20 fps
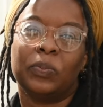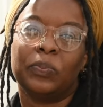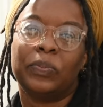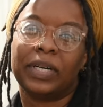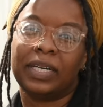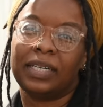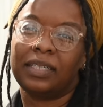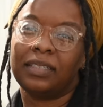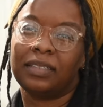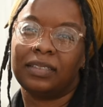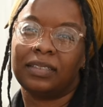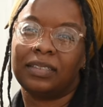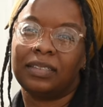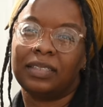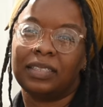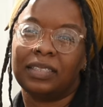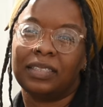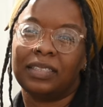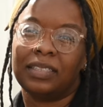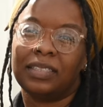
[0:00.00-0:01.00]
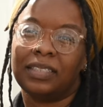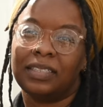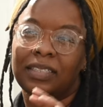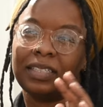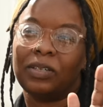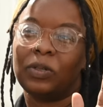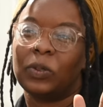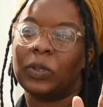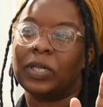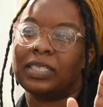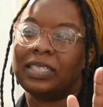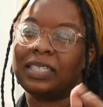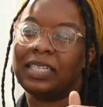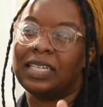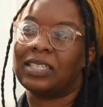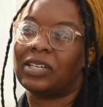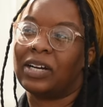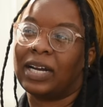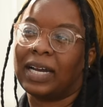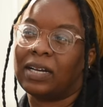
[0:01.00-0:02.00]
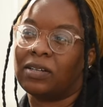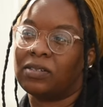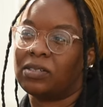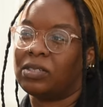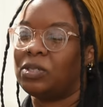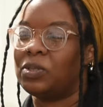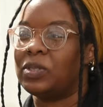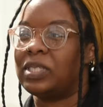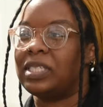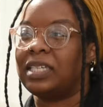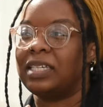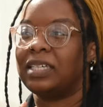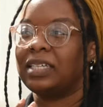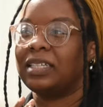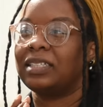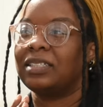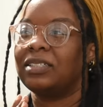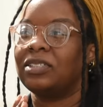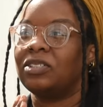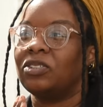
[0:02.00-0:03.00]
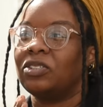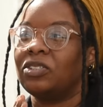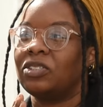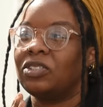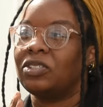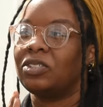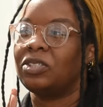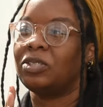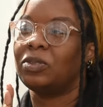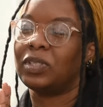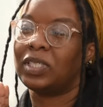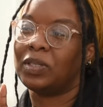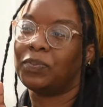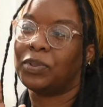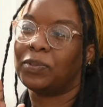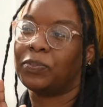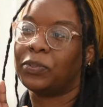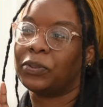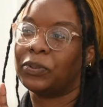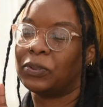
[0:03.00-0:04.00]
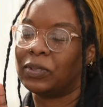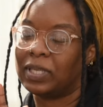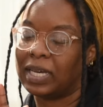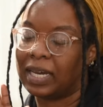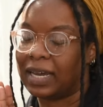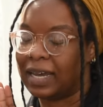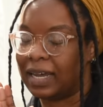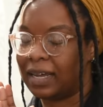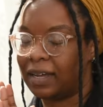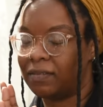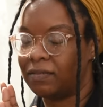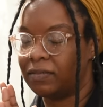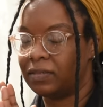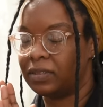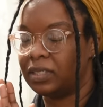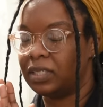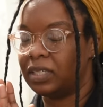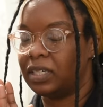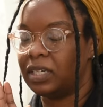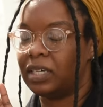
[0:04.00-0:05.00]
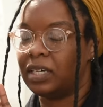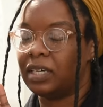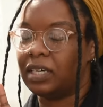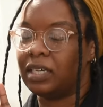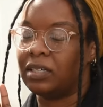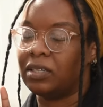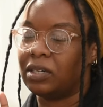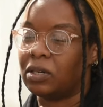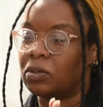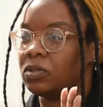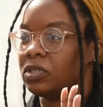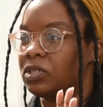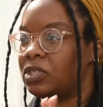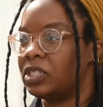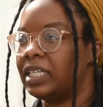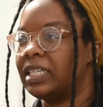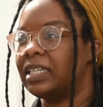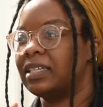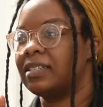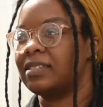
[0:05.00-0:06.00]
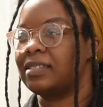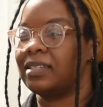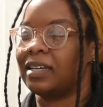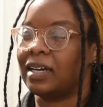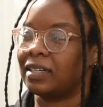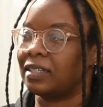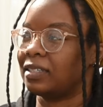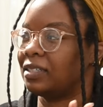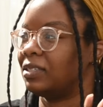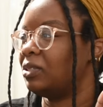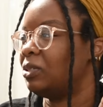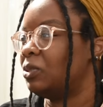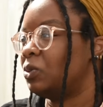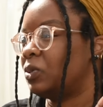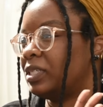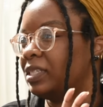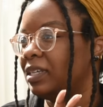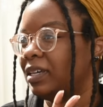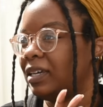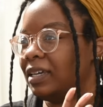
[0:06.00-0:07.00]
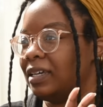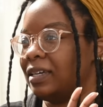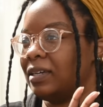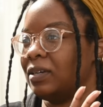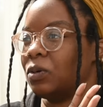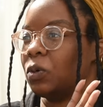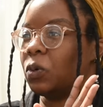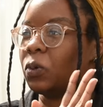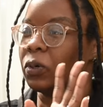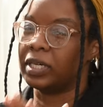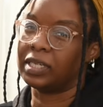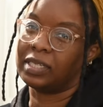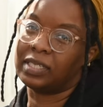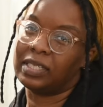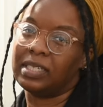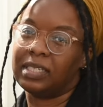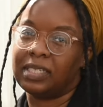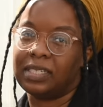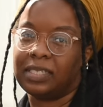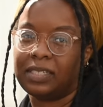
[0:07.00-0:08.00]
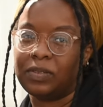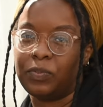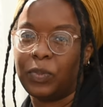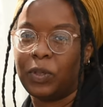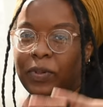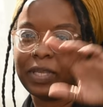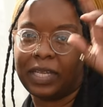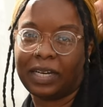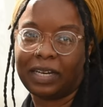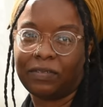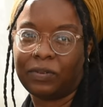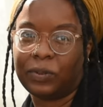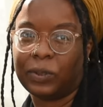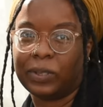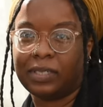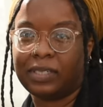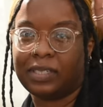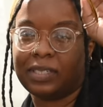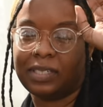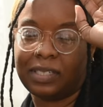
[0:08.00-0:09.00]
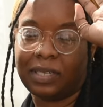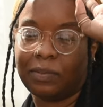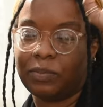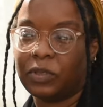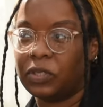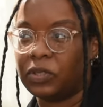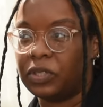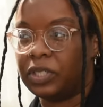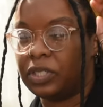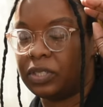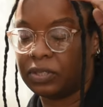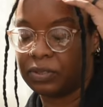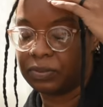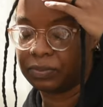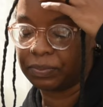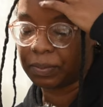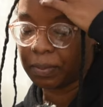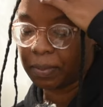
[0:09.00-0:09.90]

But in order to get to our house, you see people that have goats, chickens, ducks. You see horses, people that have horses up the street too.